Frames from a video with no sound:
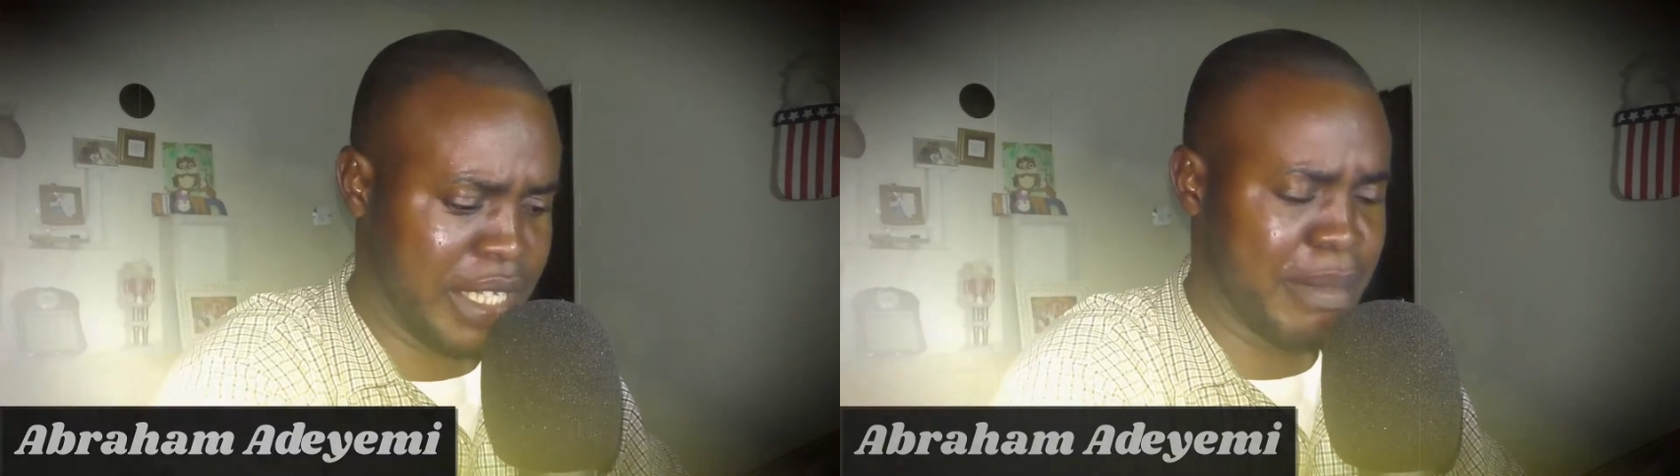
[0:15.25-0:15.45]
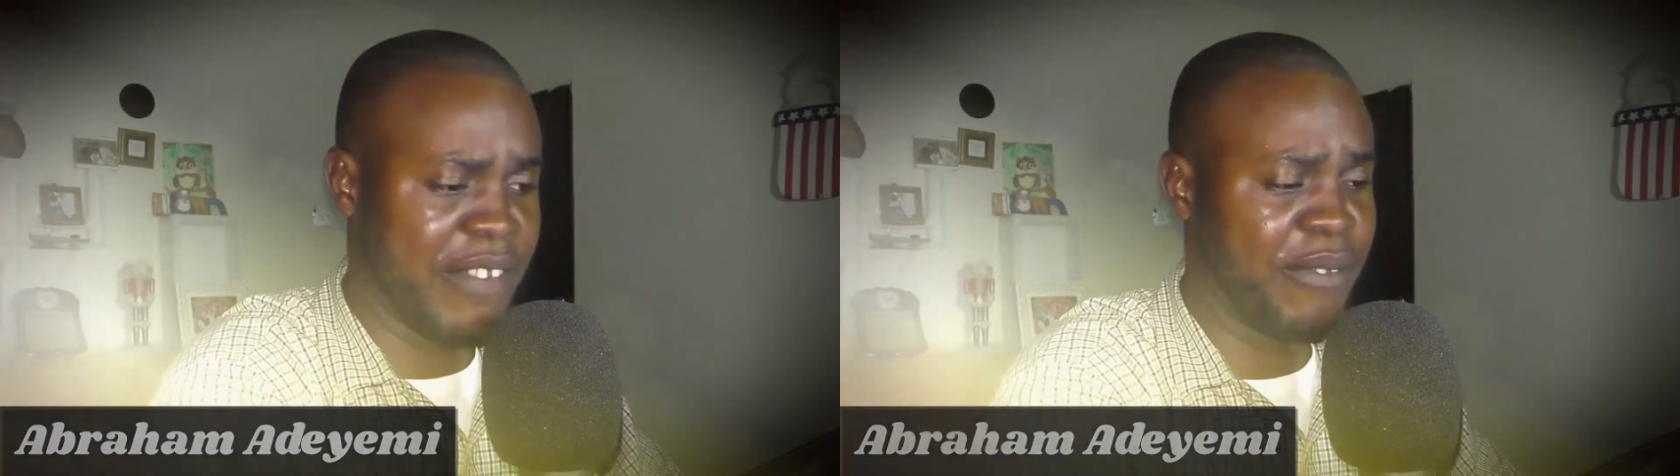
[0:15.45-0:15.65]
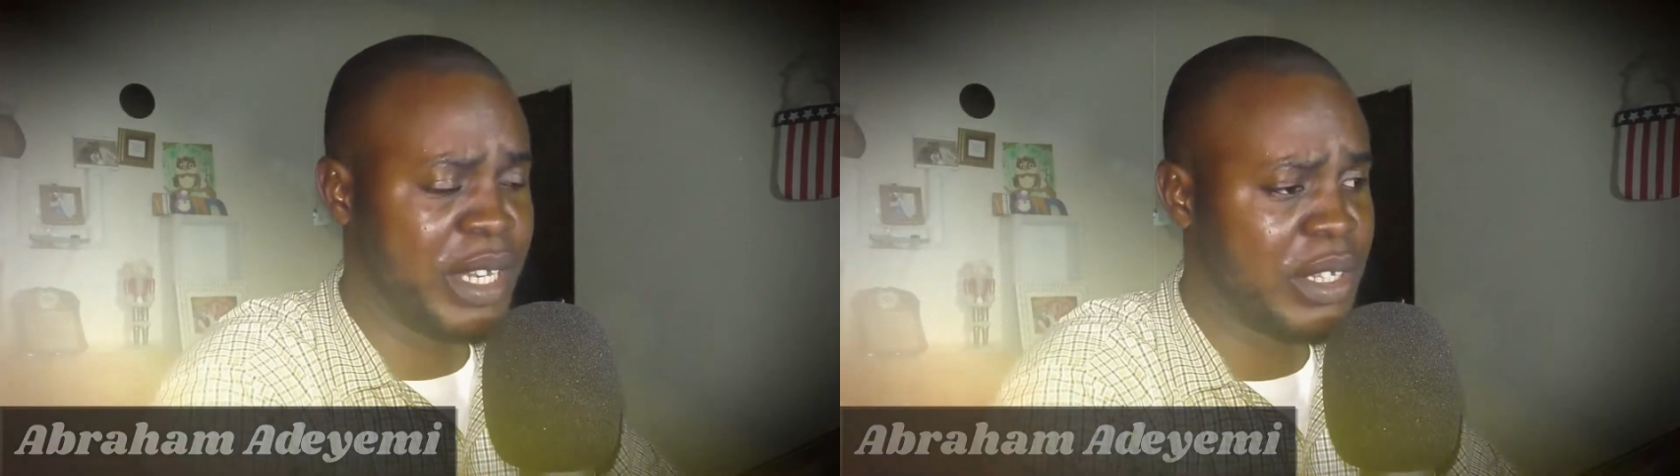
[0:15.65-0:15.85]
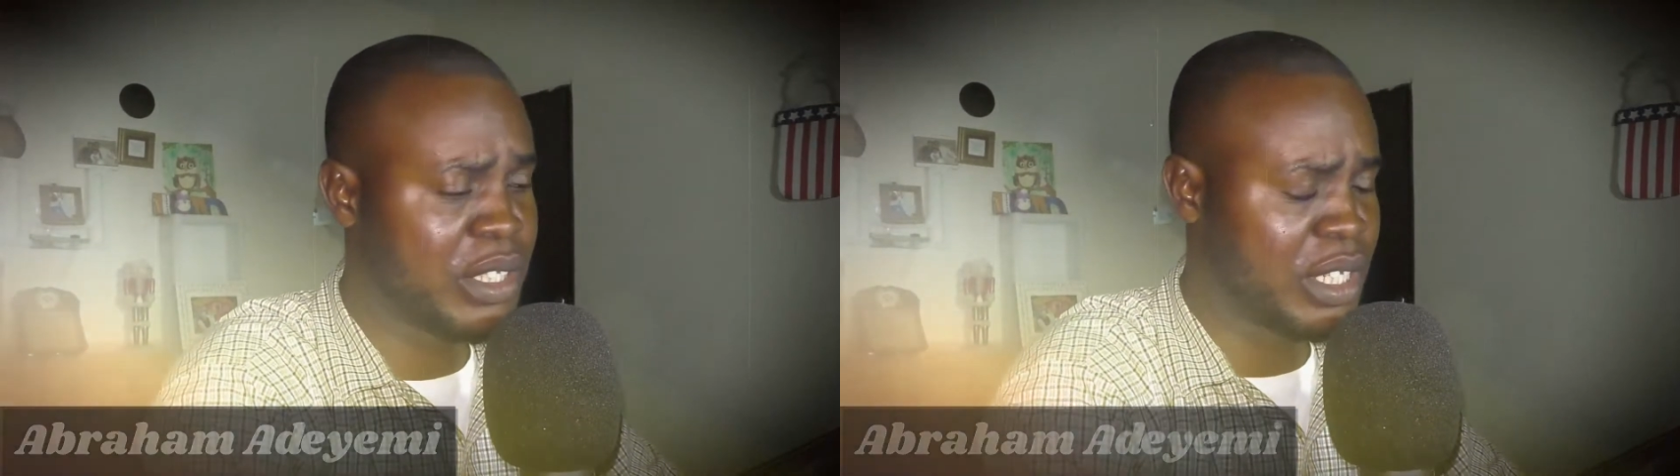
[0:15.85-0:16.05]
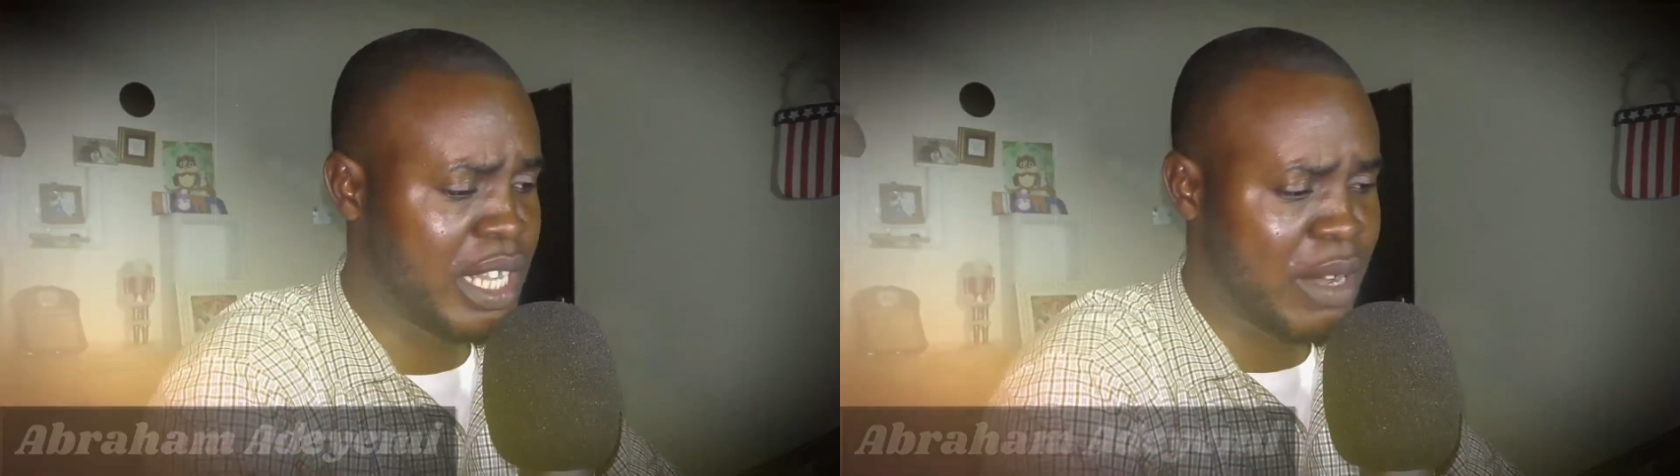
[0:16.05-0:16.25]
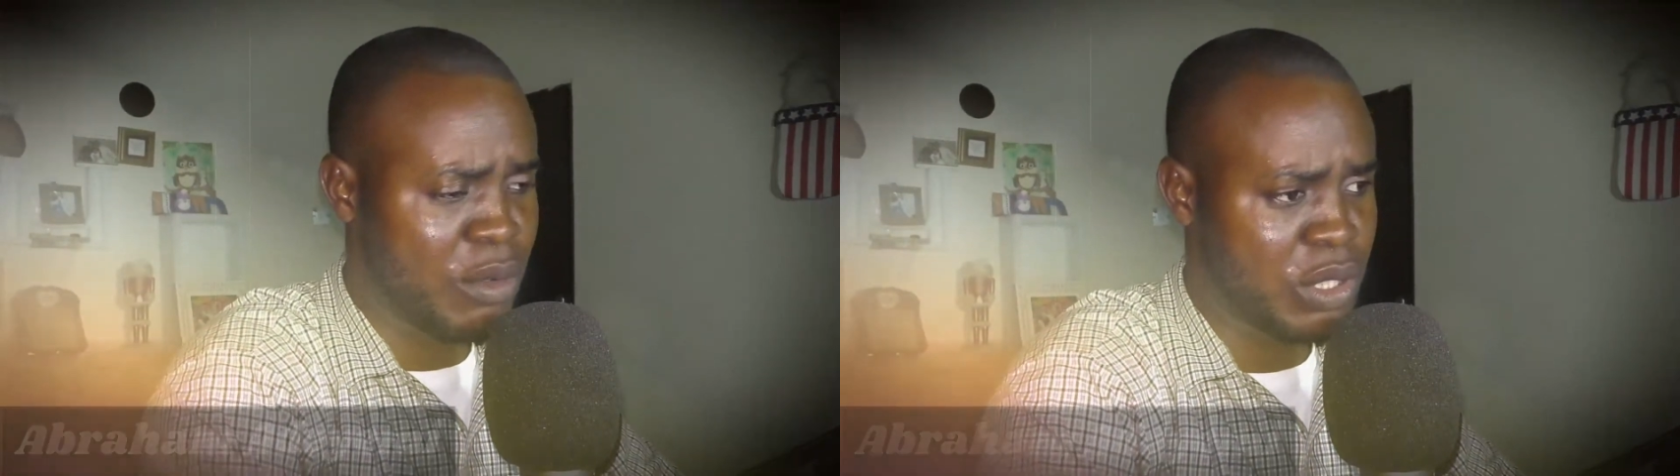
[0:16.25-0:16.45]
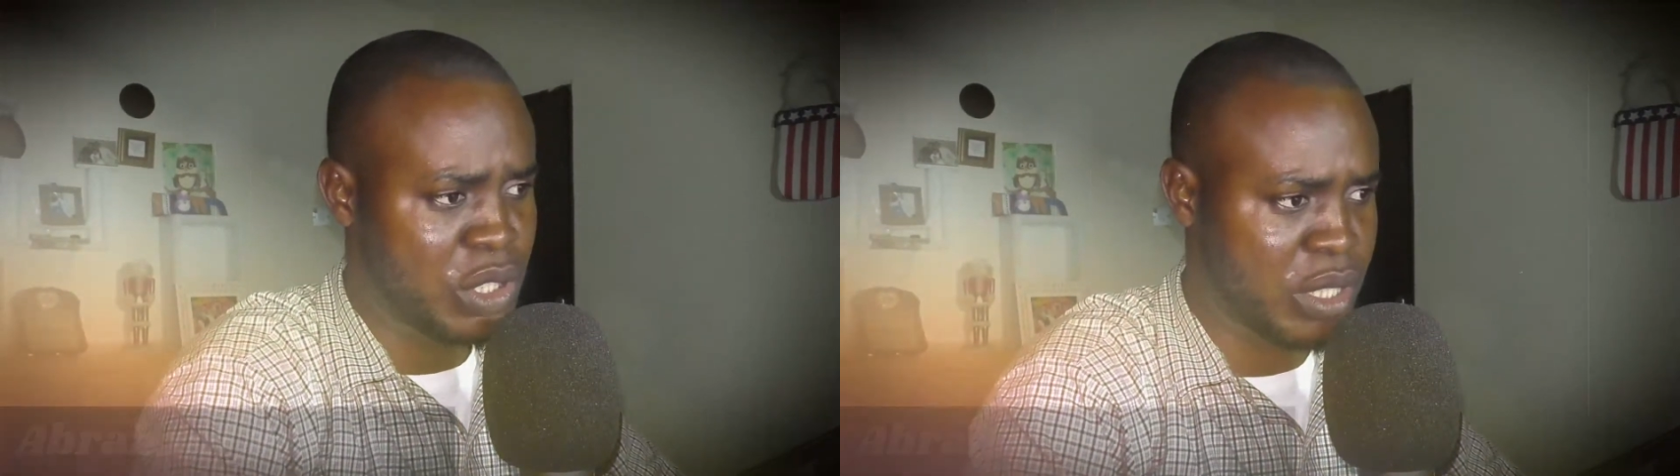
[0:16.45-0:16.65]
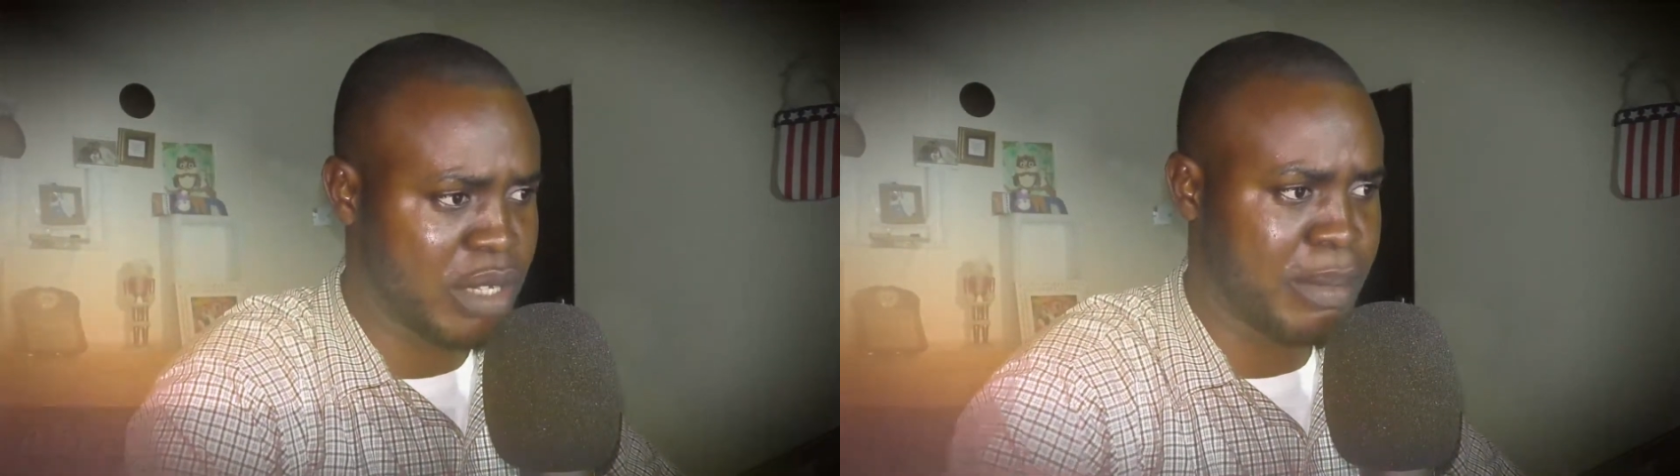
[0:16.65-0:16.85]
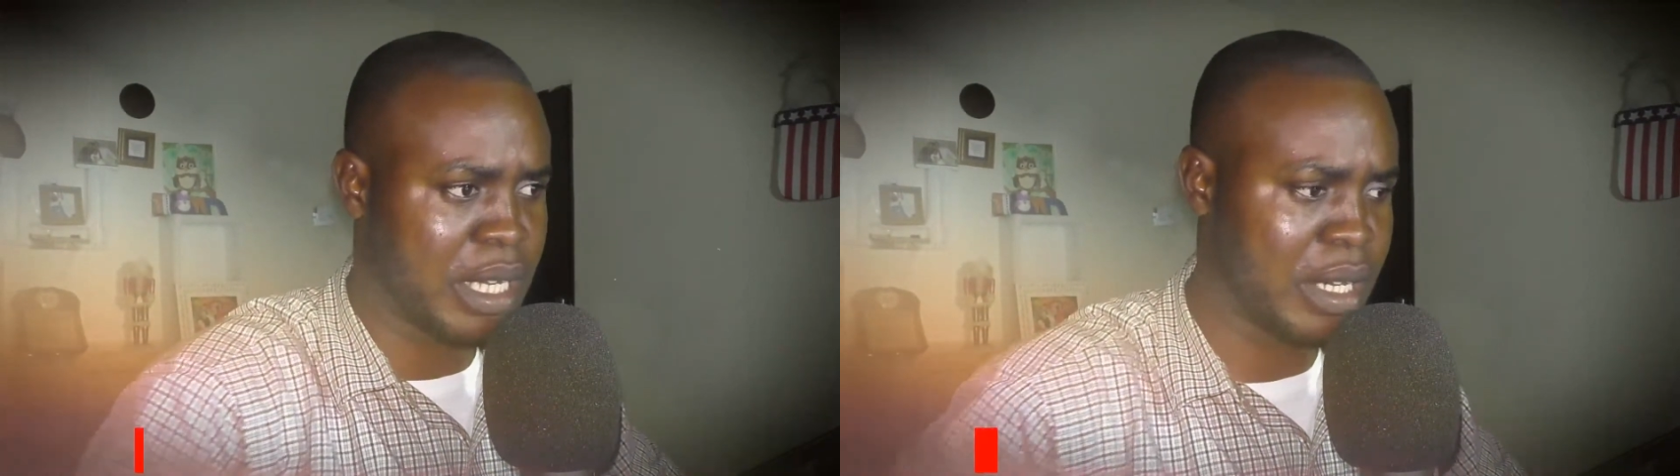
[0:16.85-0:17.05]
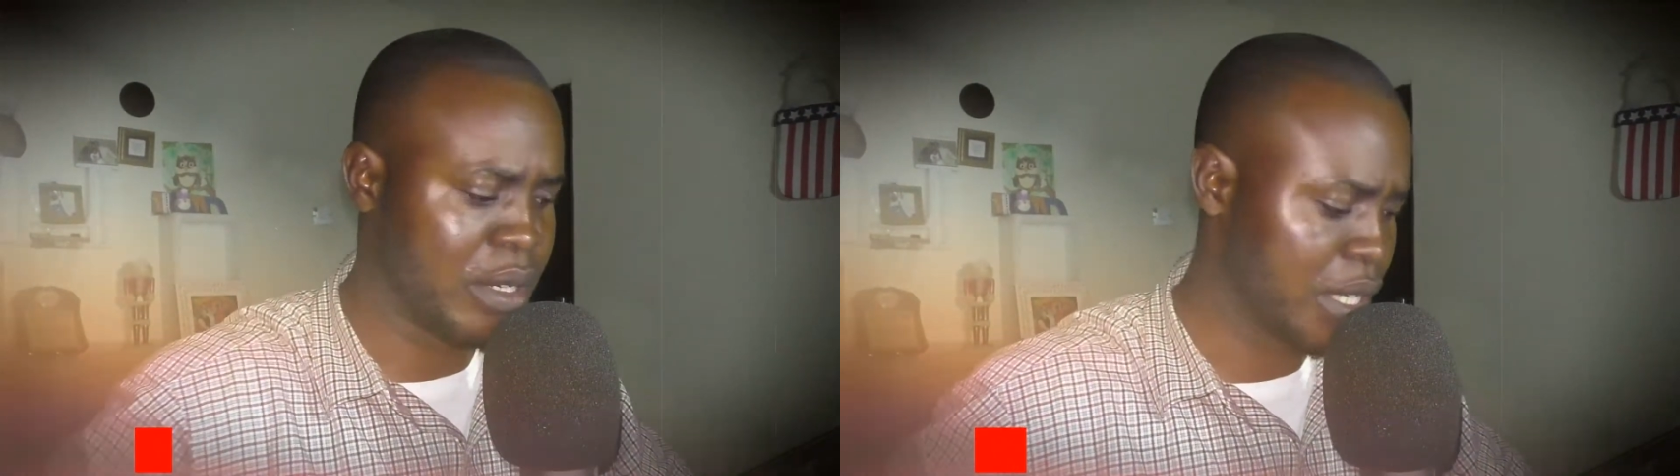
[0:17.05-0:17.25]
In my video today, I want to talk
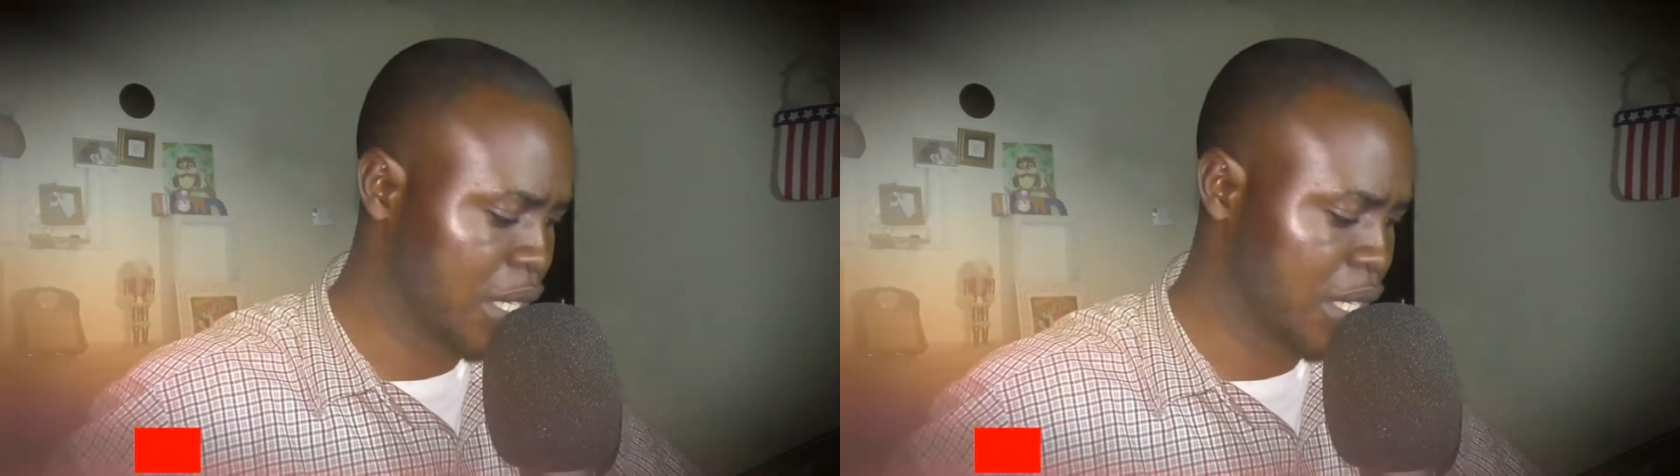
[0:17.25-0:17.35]
about